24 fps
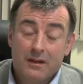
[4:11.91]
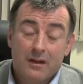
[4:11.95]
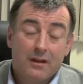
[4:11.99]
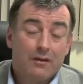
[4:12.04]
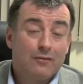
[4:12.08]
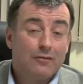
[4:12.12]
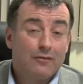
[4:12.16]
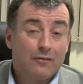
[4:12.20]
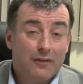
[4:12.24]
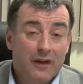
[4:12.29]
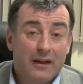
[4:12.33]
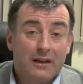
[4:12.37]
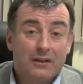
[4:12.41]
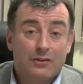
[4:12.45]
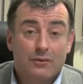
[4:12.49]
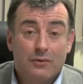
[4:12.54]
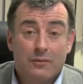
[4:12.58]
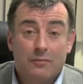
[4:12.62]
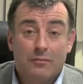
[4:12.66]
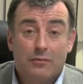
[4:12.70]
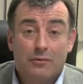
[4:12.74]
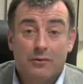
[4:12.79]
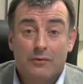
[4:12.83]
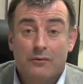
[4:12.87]
and failure to
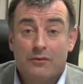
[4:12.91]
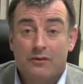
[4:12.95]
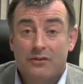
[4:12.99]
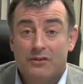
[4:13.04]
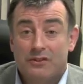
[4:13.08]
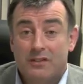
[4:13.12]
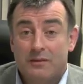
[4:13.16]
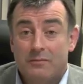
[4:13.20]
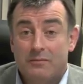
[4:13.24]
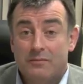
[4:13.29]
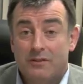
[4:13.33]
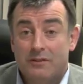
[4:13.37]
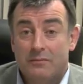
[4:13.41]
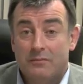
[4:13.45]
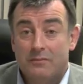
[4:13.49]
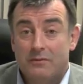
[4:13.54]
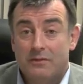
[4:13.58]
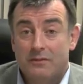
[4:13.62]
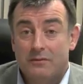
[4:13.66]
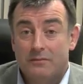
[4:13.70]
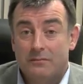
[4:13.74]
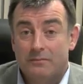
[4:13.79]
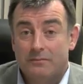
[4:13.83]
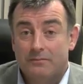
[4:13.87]
improve your
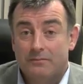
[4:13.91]
symptoms.